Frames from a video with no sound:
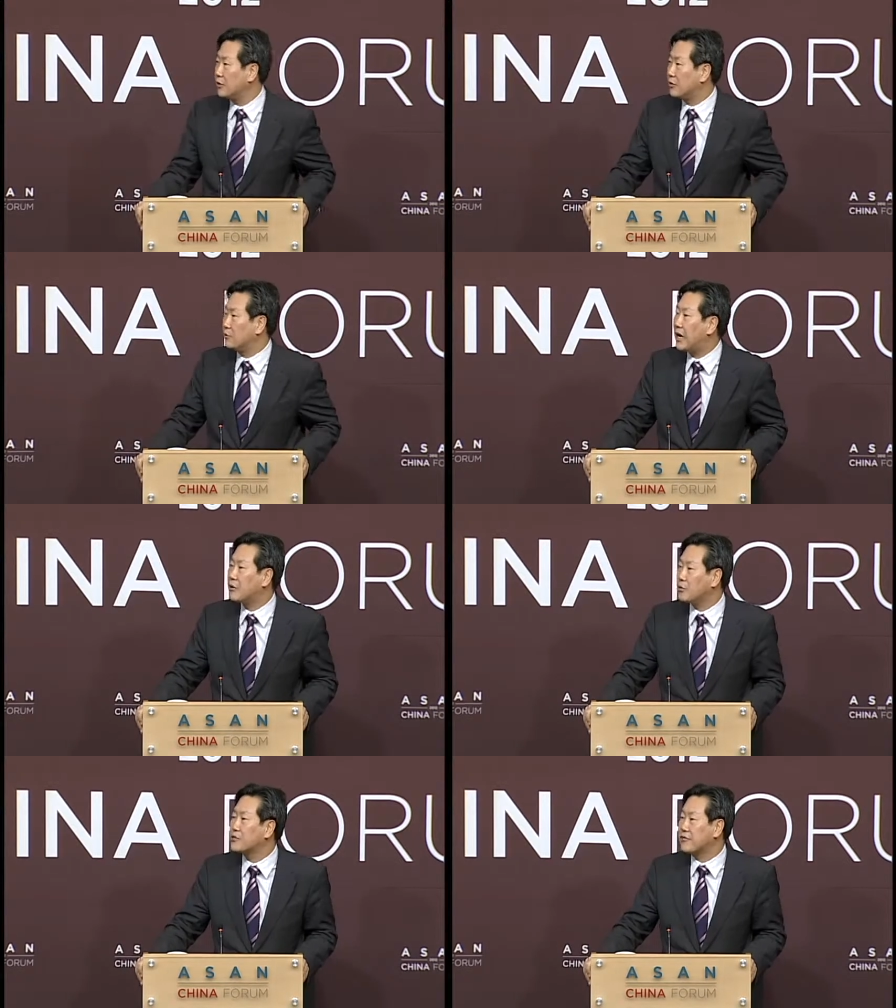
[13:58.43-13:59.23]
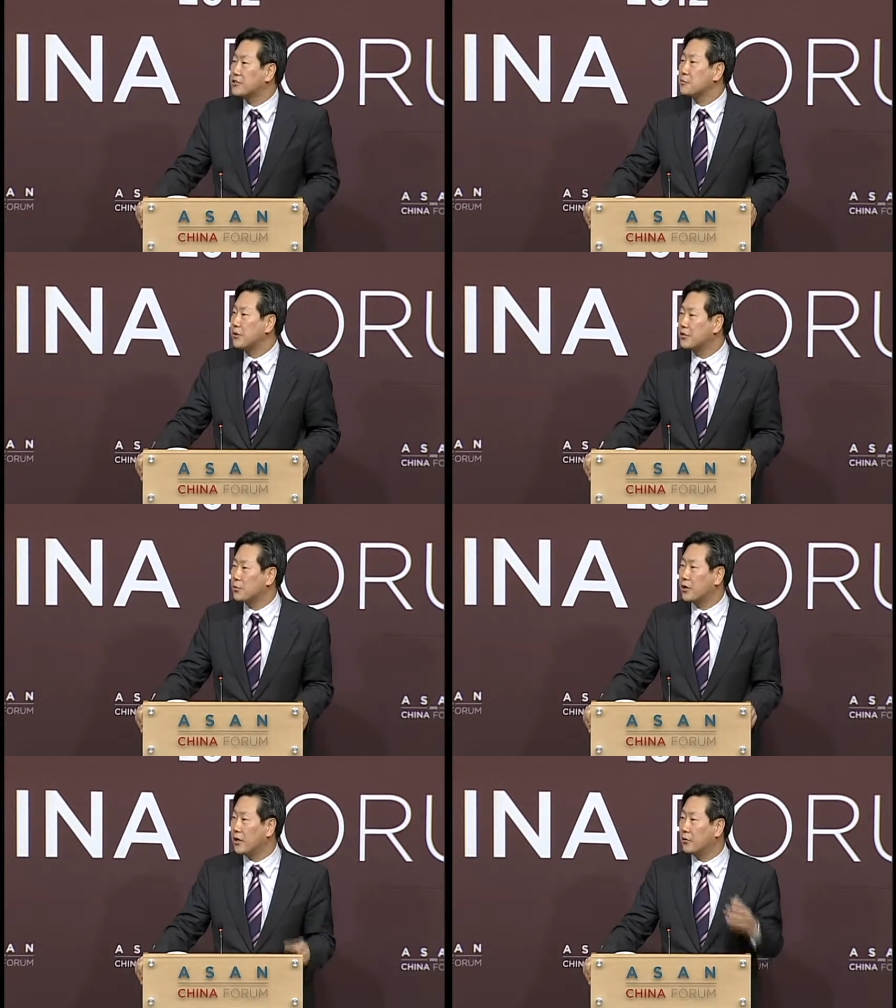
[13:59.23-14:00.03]
RAND was the first place
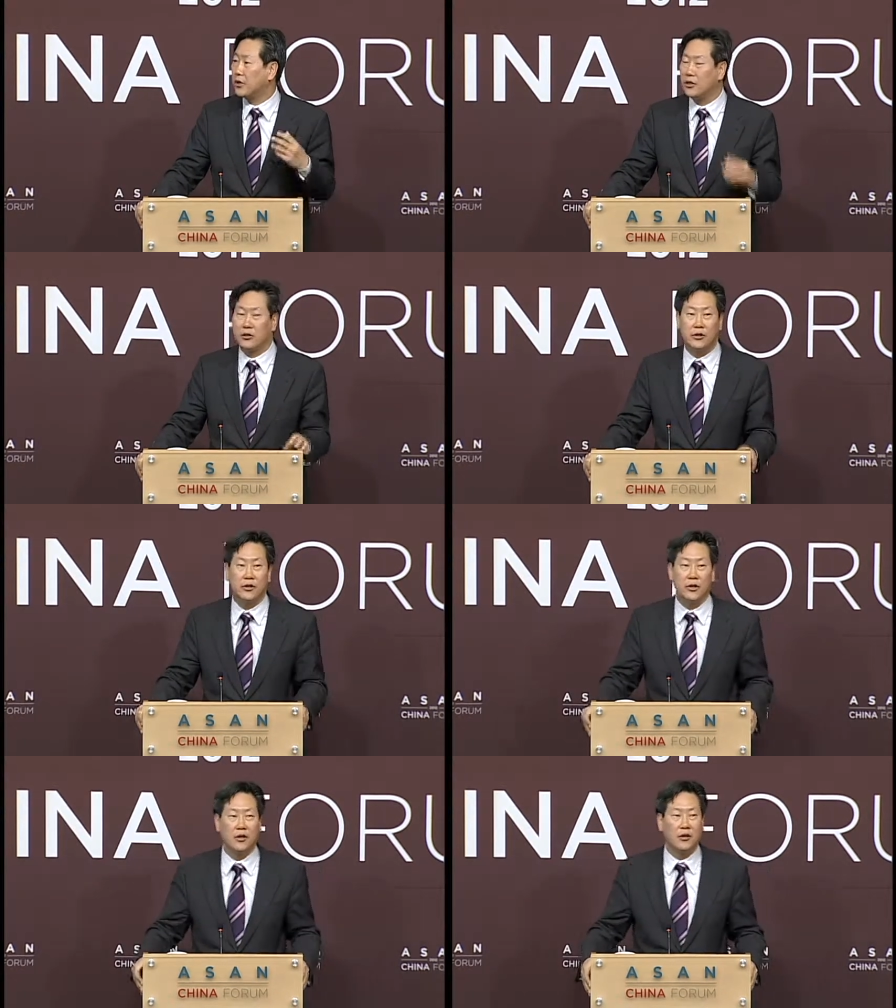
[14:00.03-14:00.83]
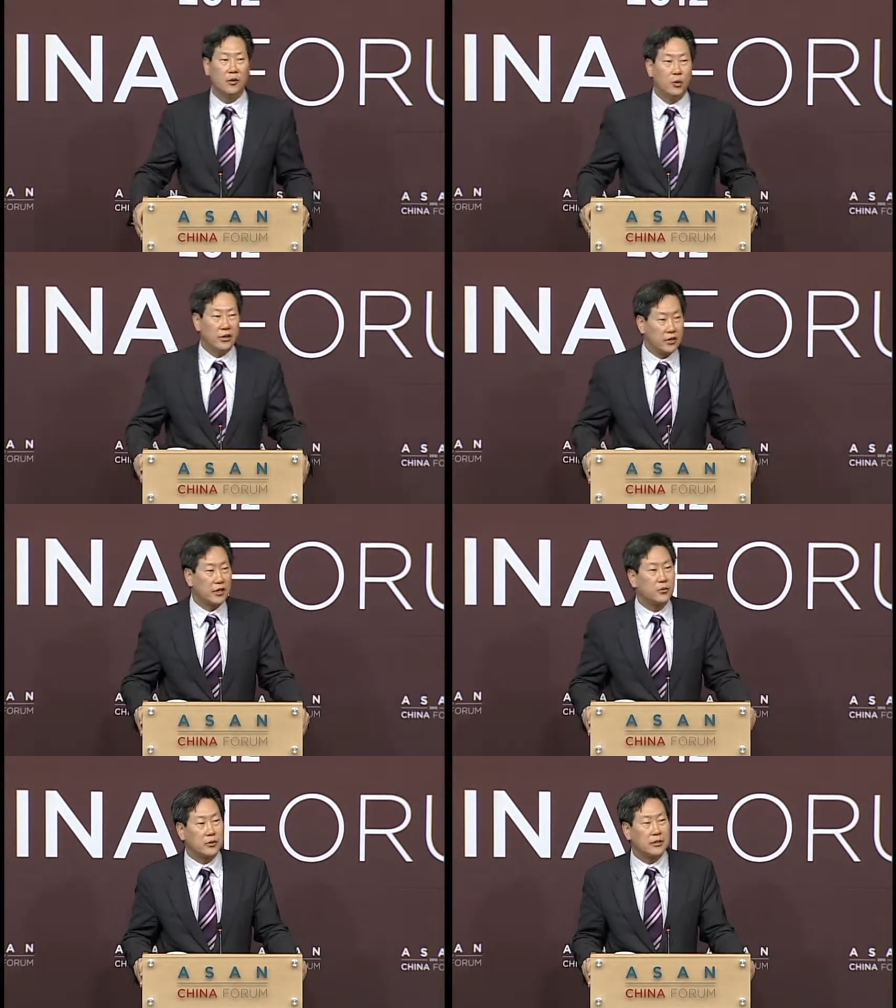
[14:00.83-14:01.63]
where I really learned what a
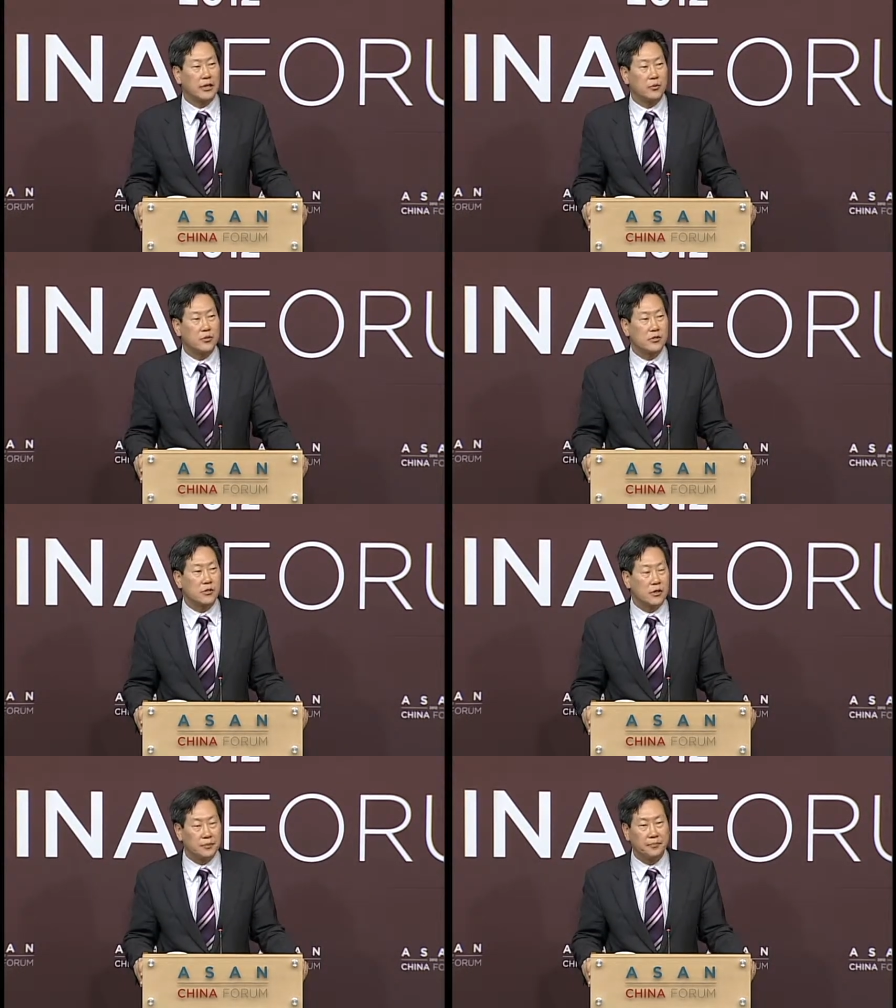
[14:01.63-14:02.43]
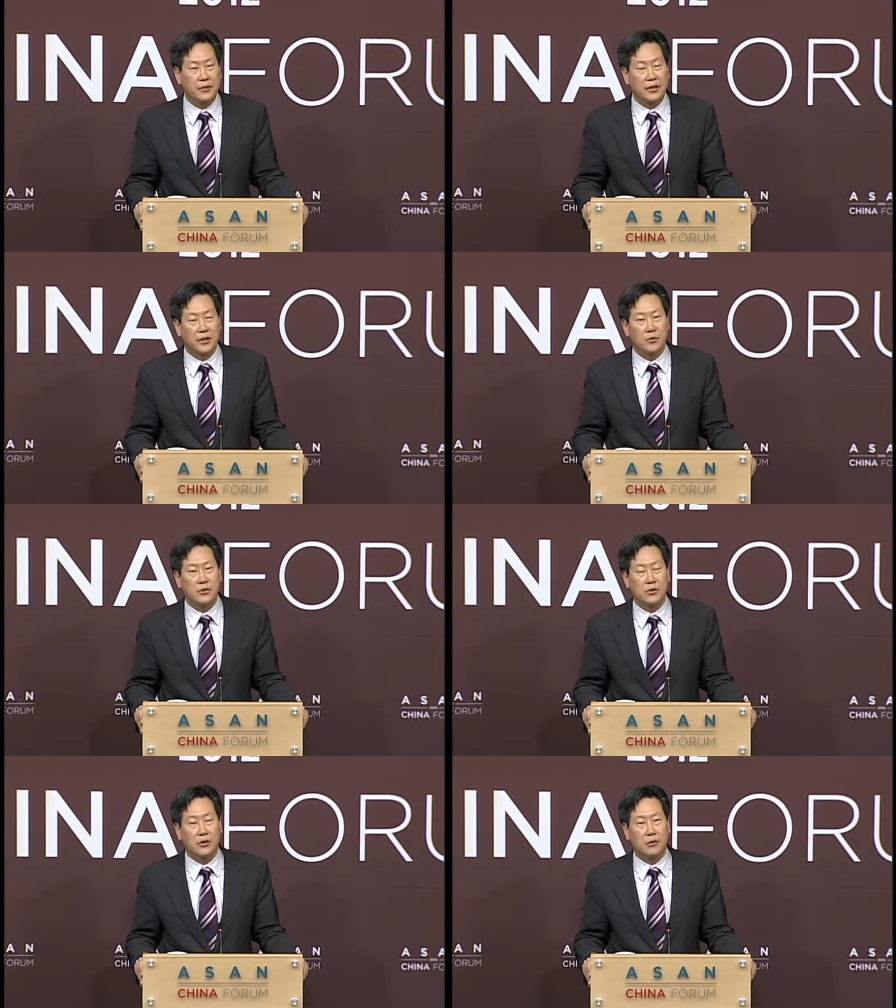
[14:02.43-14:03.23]
think tank was all